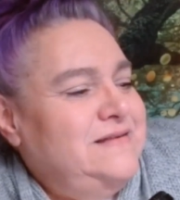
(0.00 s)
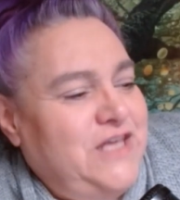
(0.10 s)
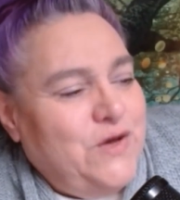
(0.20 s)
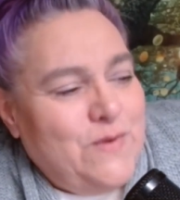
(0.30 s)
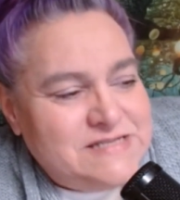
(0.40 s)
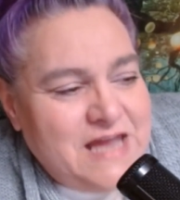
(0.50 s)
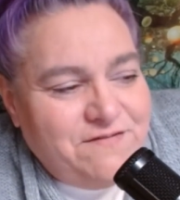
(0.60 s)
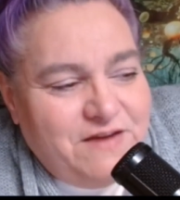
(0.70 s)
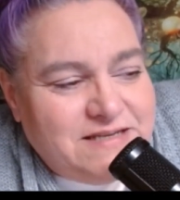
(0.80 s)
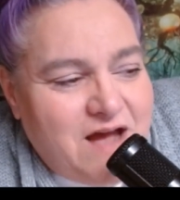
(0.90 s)
U.S.
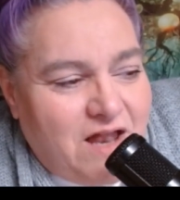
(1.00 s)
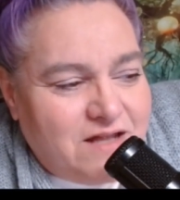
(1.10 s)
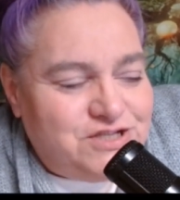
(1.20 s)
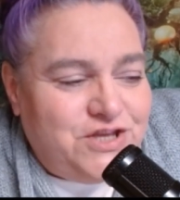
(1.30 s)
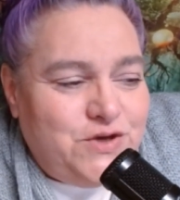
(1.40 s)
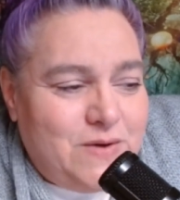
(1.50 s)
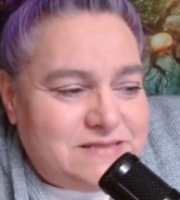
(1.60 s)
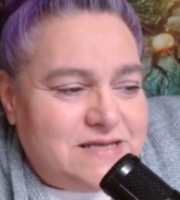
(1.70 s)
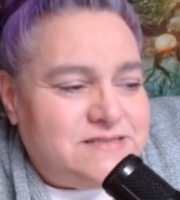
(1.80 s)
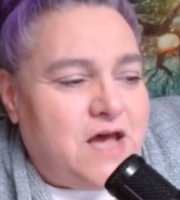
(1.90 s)
Navy acknowledged the
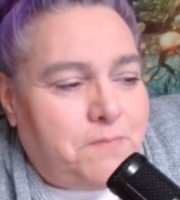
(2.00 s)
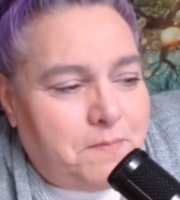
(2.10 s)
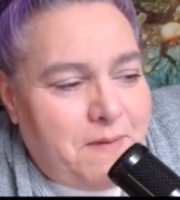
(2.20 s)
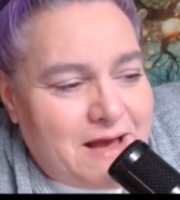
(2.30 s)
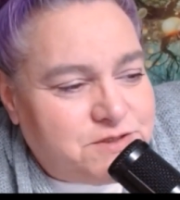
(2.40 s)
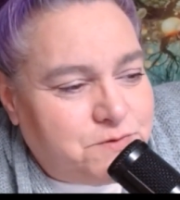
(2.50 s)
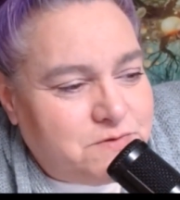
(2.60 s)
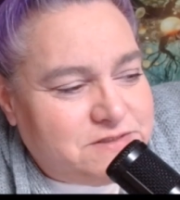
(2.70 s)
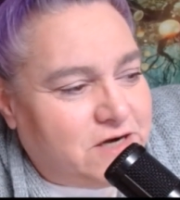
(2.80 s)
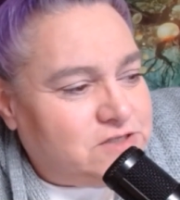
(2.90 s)
USS Hopper passed through
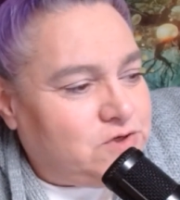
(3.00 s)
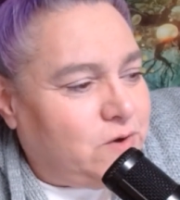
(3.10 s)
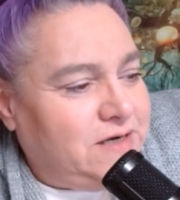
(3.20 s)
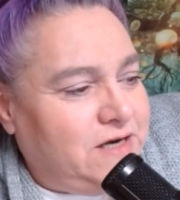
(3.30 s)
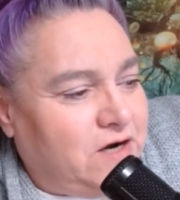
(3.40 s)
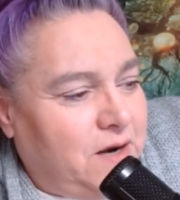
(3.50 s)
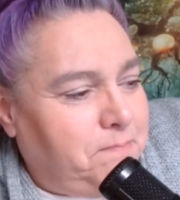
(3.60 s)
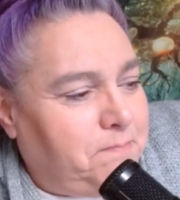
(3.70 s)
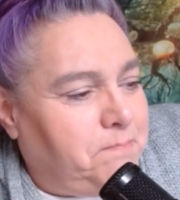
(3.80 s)
the territory near